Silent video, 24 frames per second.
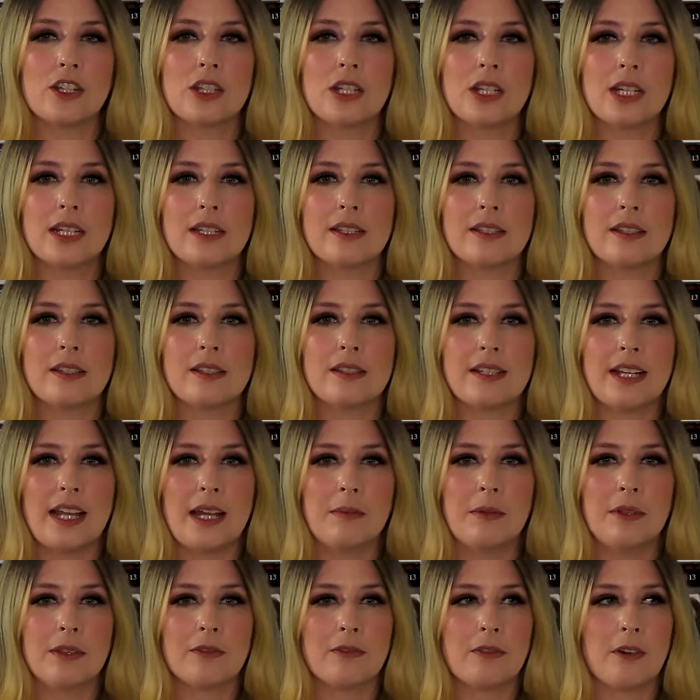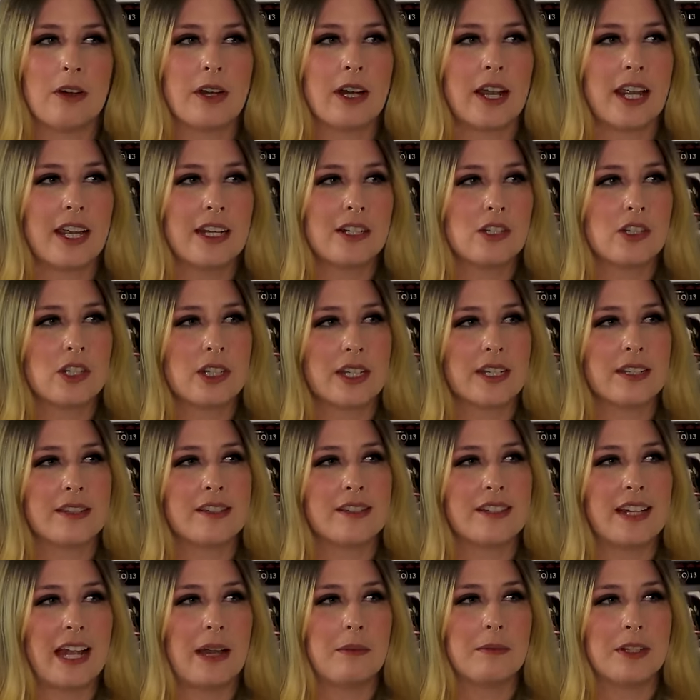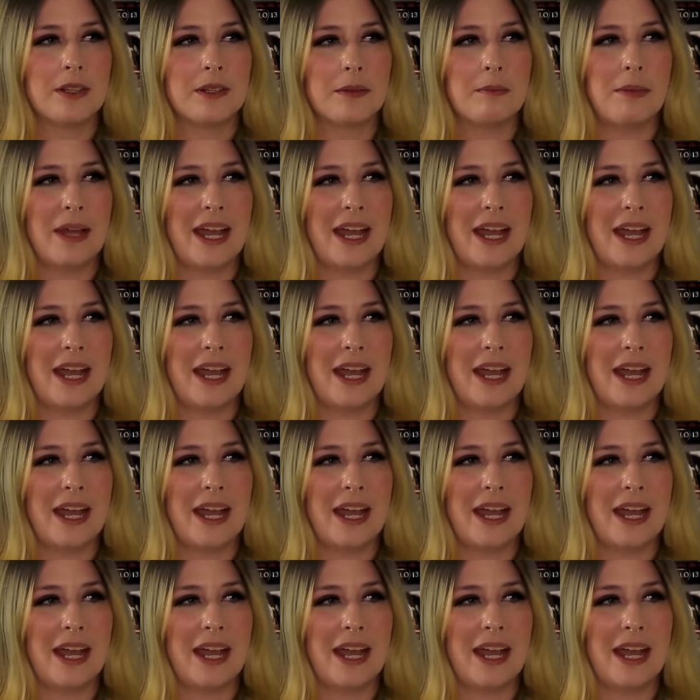she gets the stab in the front and she gets stabbed in the